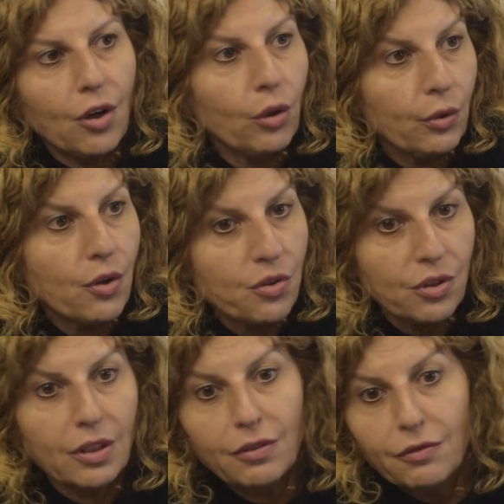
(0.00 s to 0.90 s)
of the Holy
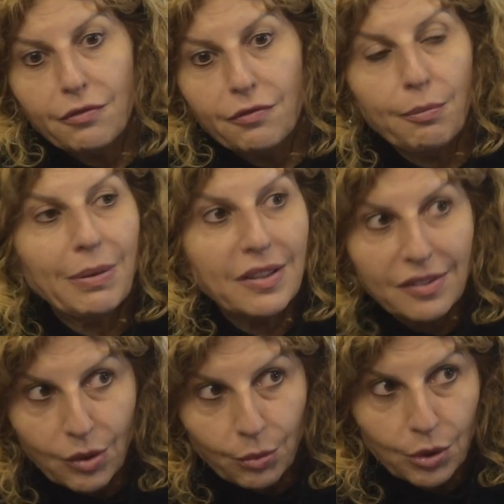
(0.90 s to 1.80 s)
Rosary for
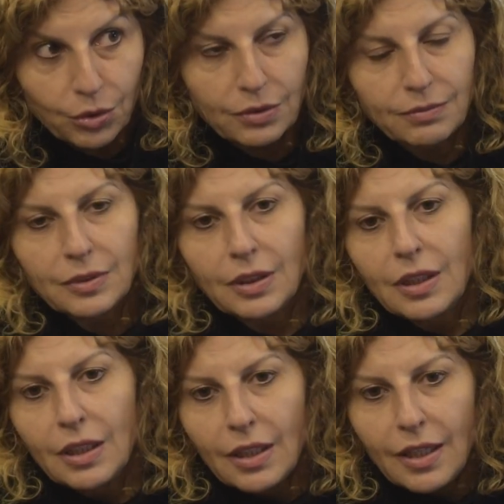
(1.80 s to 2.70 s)
peace in the world.
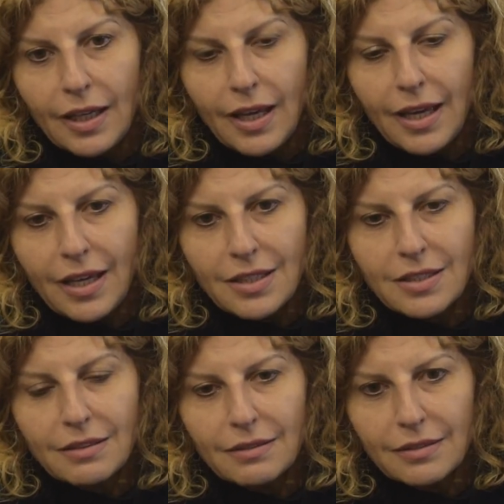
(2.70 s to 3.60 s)

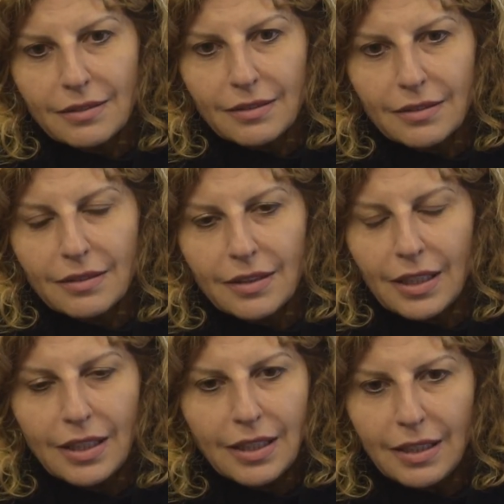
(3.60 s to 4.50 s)
And
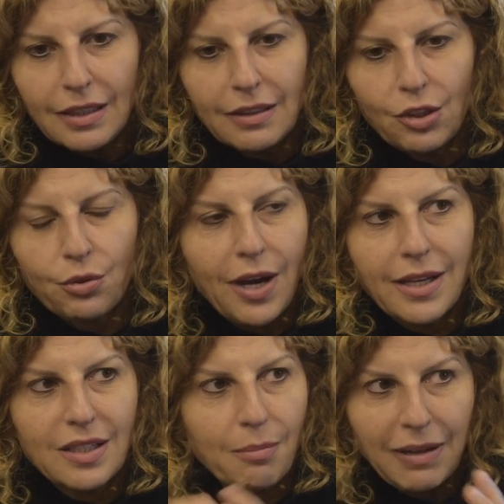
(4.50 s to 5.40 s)
he
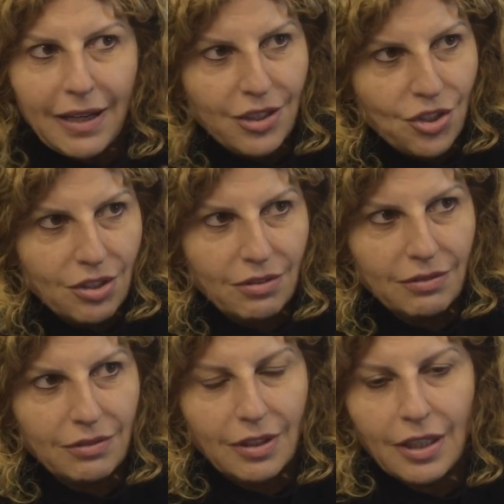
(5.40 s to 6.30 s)
created a pledge
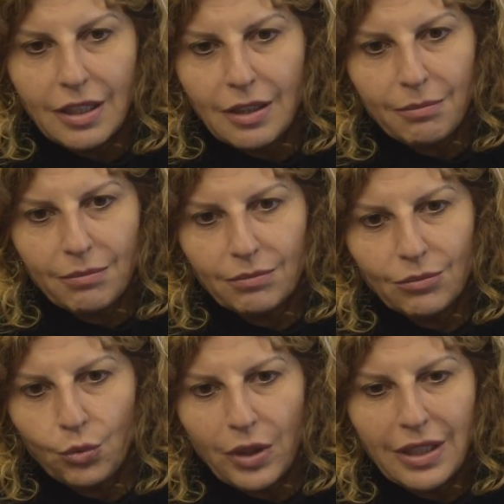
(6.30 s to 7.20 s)

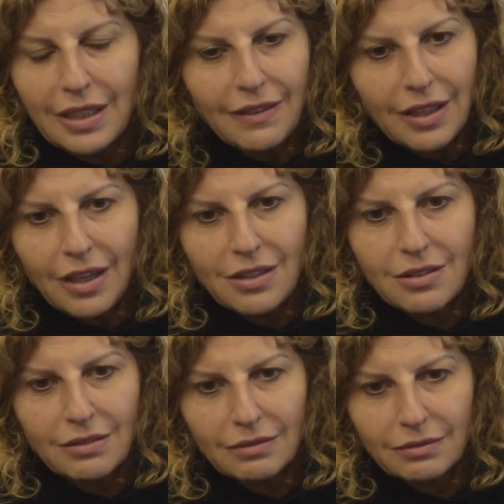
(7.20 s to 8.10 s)
where in the
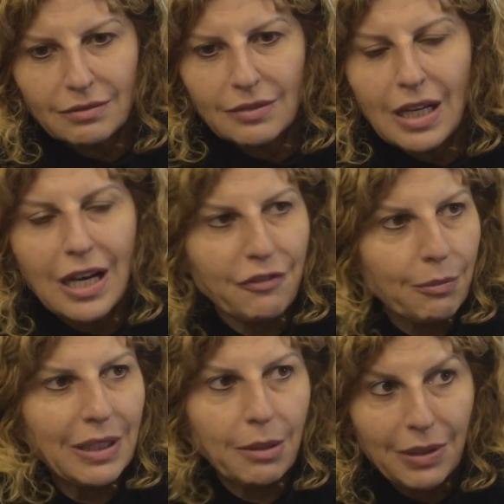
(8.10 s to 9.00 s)
end
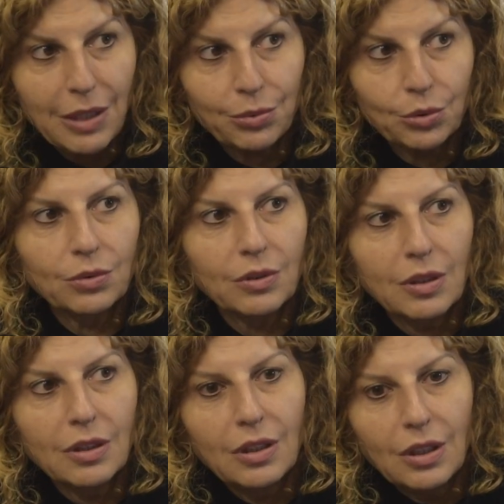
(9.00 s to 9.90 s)
500,000 people
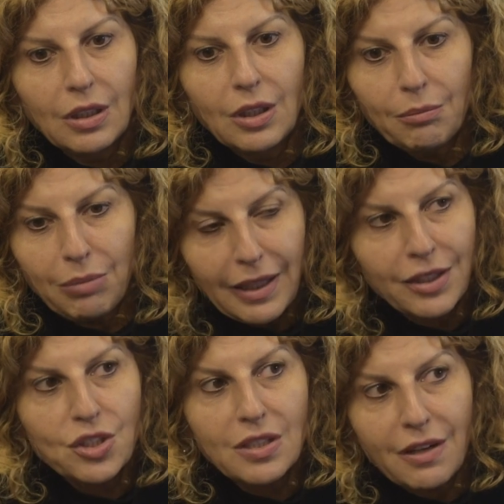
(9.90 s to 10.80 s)

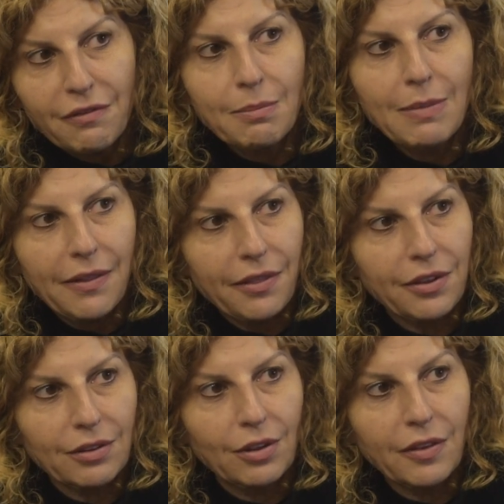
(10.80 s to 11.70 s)
pledged every
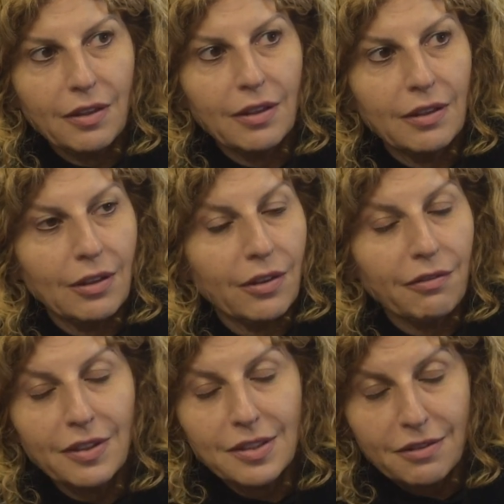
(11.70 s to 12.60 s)
month on
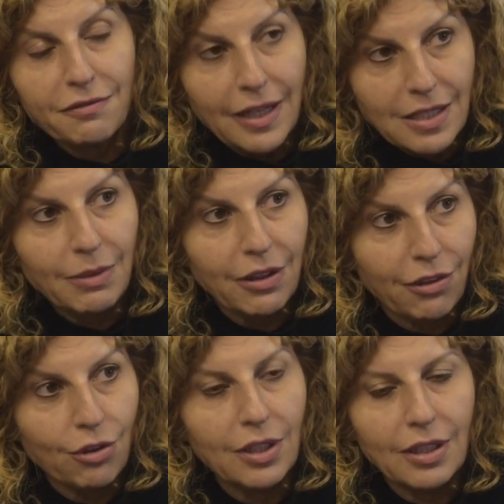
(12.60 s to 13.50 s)
the Feast of Fatima, on
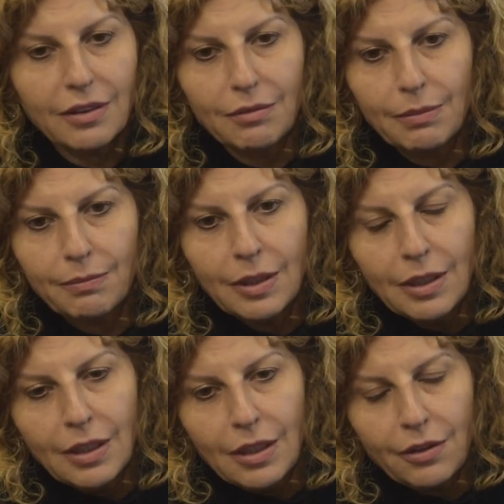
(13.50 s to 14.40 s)
the
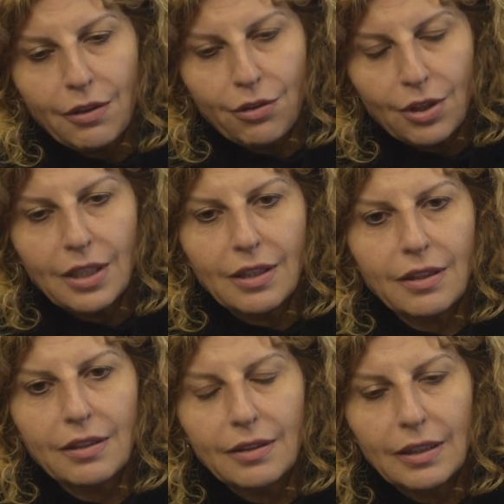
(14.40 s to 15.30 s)

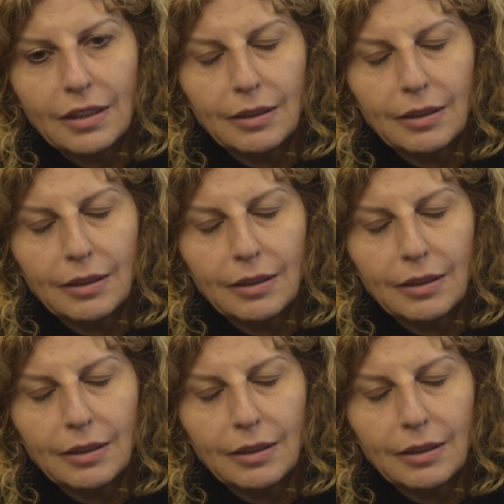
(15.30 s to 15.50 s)
13th,